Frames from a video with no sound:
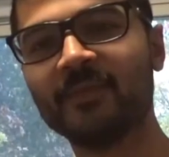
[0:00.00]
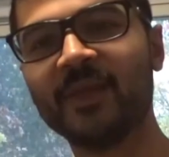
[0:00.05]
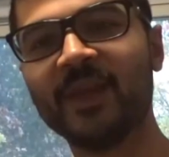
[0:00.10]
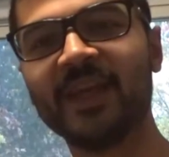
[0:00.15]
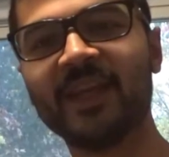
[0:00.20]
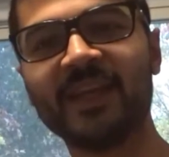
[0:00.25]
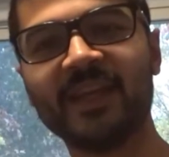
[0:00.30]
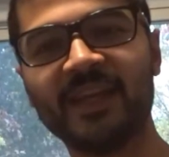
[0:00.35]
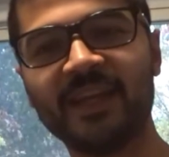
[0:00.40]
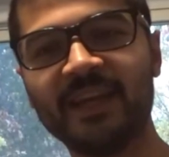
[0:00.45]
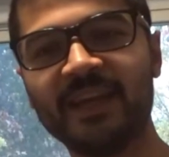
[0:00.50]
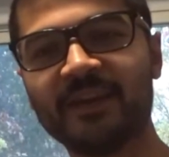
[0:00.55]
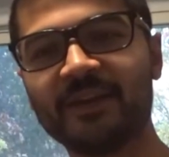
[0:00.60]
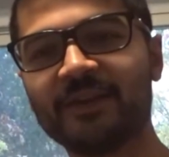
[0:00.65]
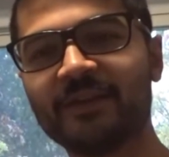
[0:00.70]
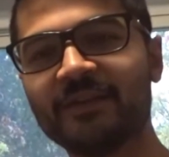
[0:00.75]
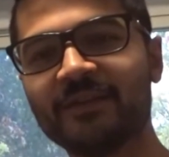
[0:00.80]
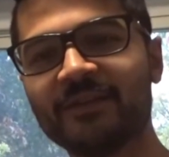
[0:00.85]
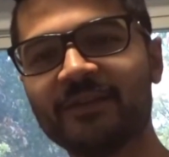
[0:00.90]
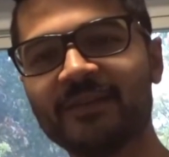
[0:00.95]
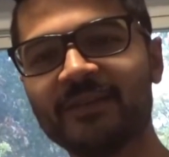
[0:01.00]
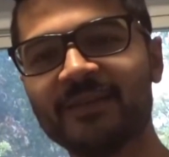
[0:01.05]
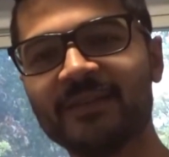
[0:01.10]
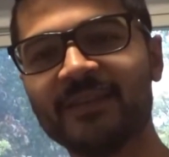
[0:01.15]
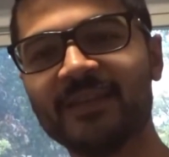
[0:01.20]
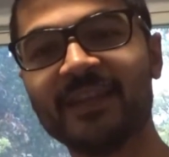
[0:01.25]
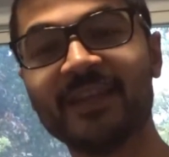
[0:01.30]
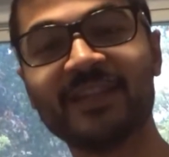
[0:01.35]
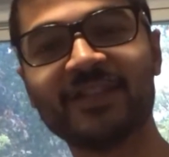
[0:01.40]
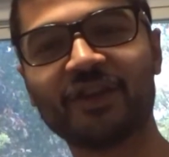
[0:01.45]
And here
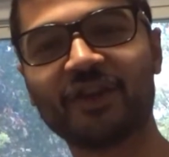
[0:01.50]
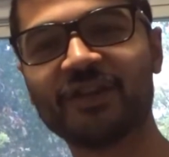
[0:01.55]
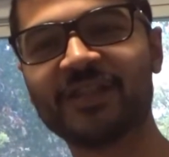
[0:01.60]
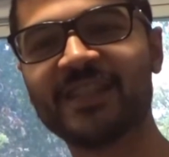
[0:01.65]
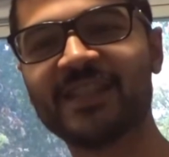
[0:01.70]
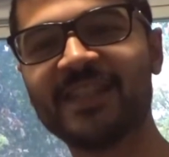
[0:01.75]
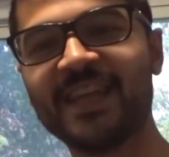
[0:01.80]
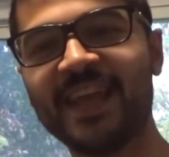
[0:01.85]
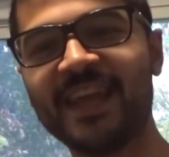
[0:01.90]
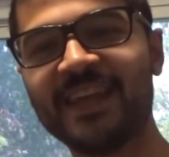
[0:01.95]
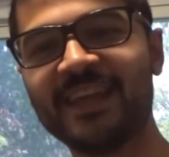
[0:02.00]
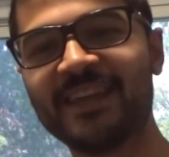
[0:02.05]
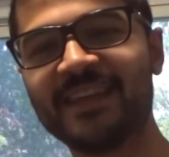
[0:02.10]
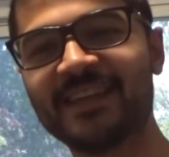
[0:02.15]
is our steak.